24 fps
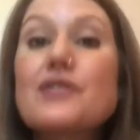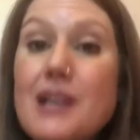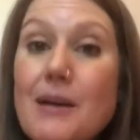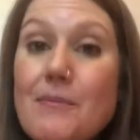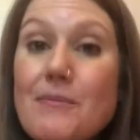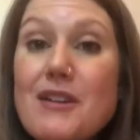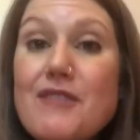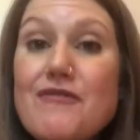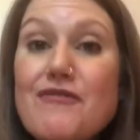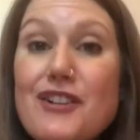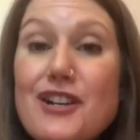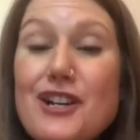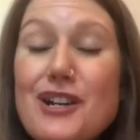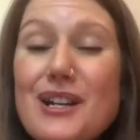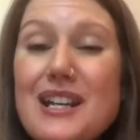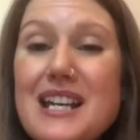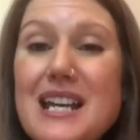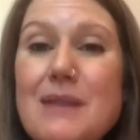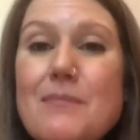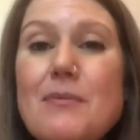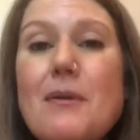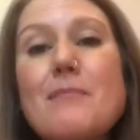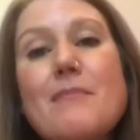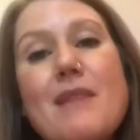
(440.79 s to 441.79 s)
So something
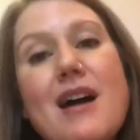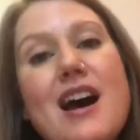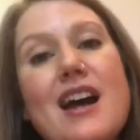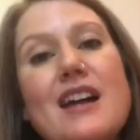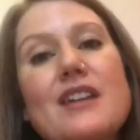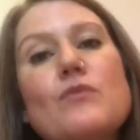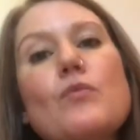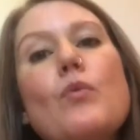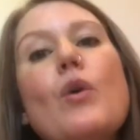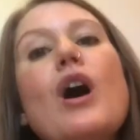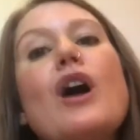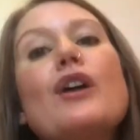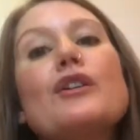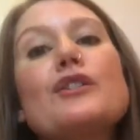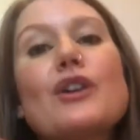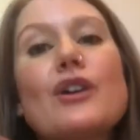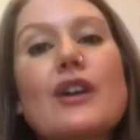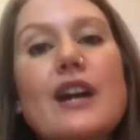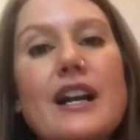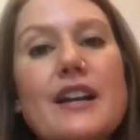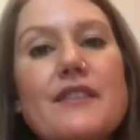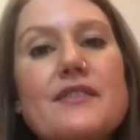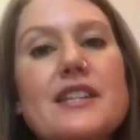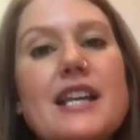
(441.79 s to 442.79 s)
for you to keep in mind
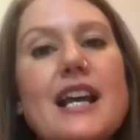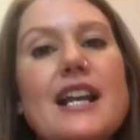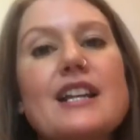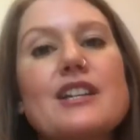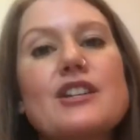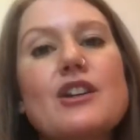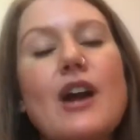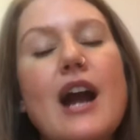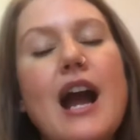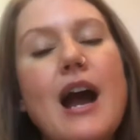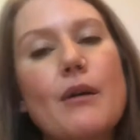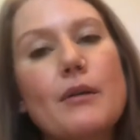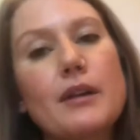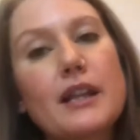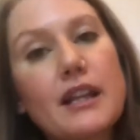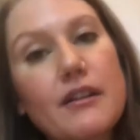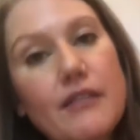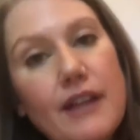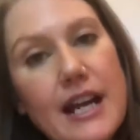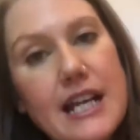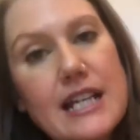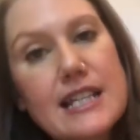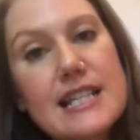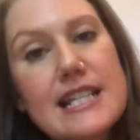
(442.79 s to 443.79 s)
while you're kind of setting your
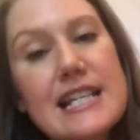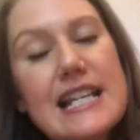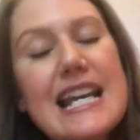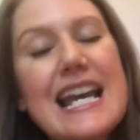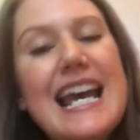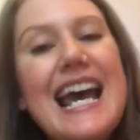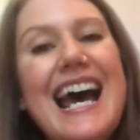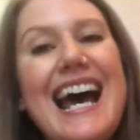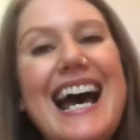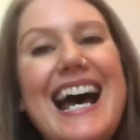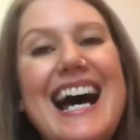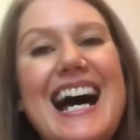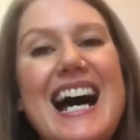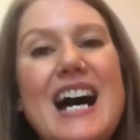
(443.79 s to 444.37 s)
hourly rates